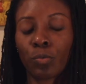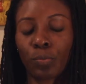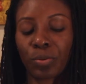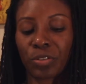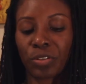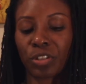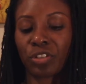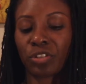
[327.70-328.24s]

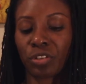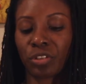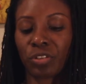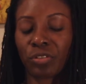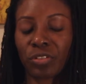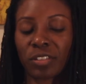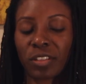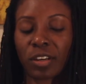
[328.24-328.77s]
position
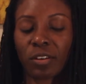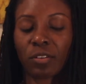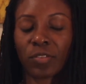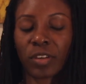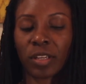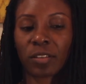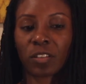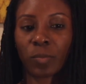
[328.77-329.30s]
yourself
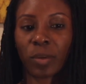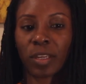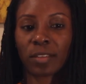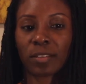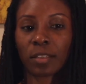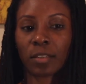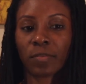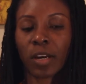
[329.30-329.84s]
in a space
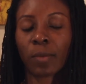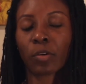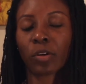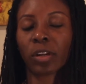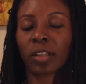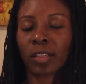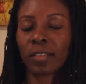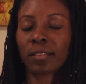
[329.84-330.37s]
of, I'm going to
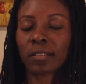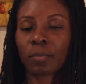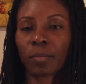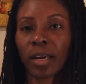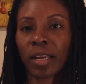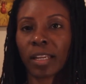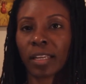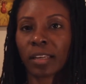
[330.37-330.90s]
let
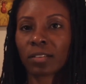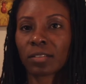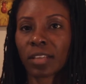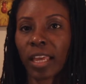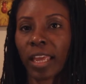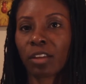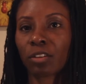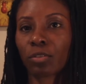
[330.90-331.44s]
somebody else
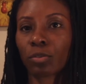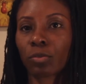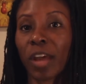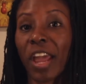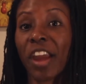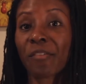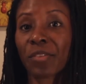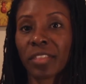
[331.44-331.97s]
handle
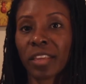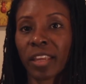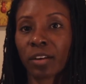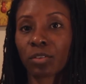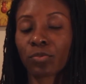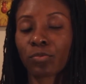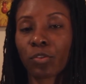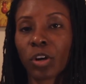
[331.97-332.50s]
everything else
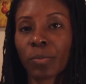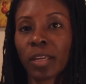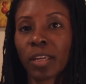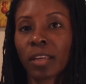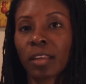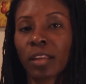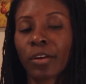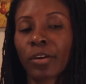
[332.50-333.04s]
for me,
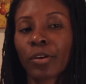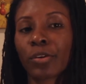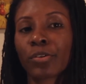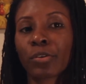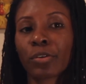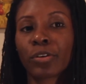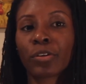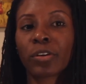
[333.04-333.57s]
you're
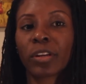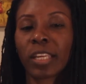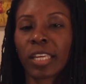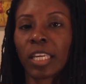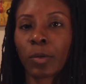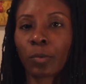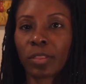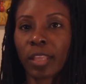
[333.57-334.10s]
only going to
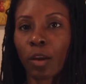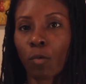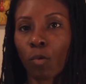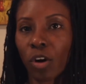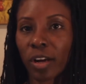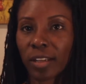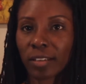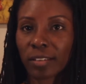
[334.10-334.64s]
get what they
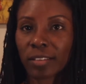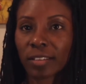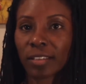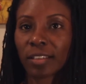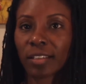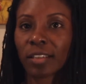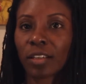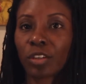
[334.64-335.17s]
want
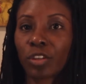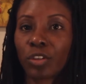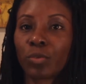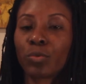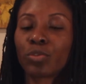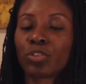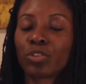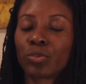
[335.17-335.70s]
you
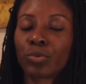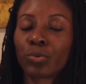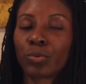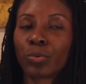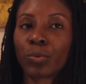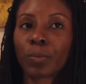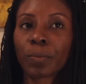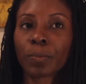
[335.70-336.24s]

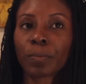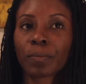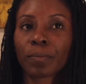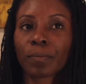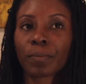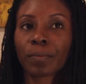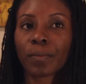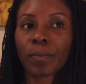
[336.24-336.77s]
to
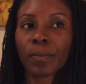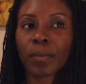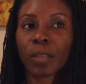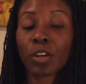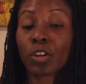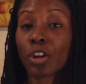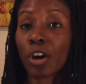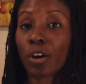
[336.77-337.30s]

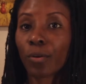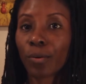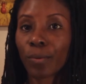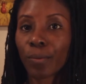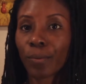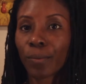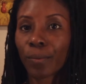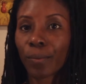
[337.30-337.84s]
know.
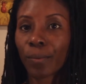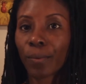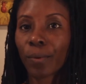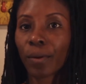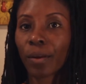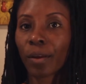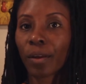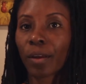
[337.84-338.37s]

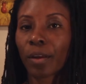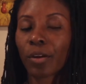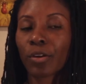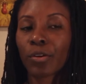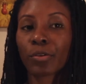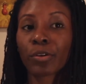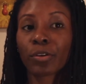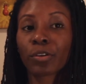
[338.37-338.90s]
You're
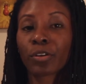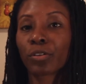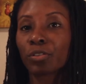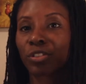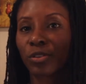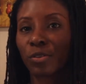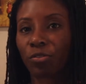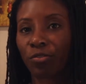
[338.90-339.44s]
only going to go
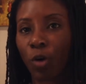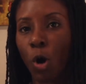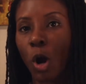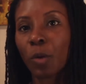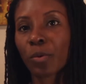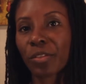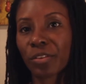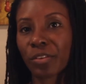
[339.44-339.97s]
so far
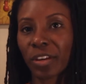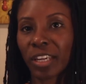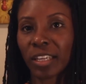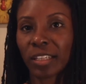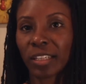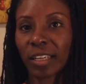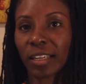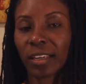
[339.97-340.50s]
with your healing.